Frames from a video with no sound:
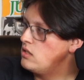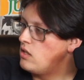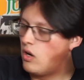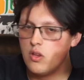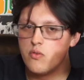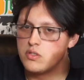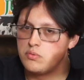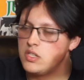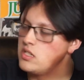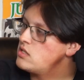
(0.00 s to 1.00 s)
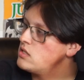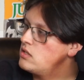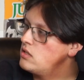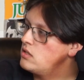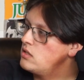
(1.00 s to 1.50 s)
All over the place.
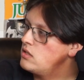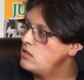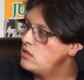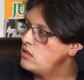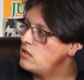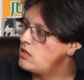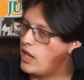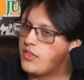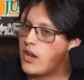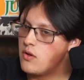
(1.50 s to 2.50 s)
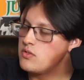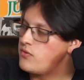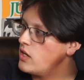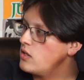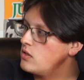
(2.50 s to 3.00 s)
And I thought it was
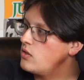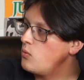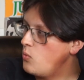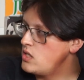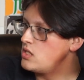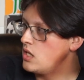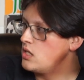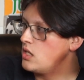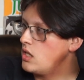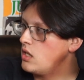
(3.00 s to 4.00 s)
fucking Wednesday today.